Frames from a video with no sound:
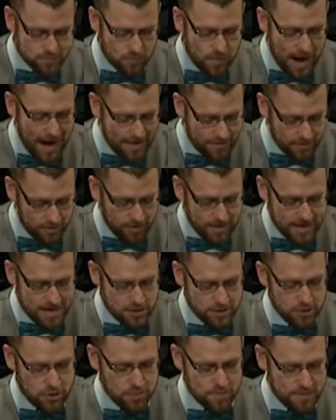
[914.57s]
rather, in
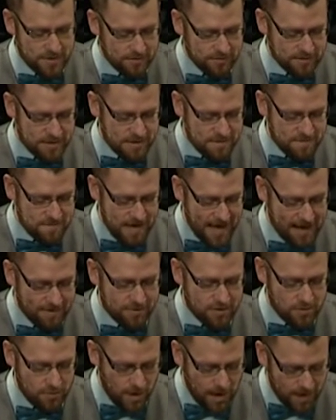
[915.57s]
humility,
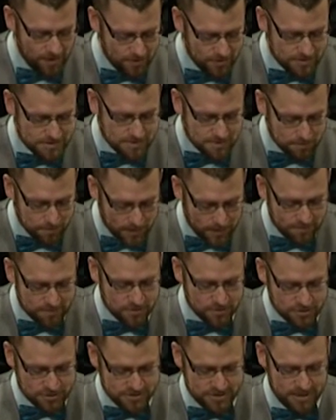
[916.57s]
value others above
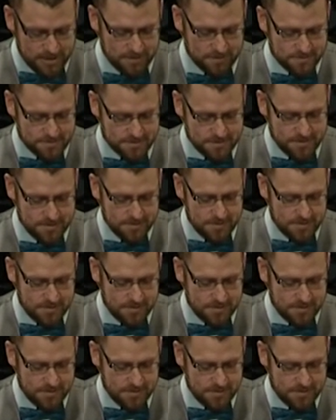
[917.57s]
yourselves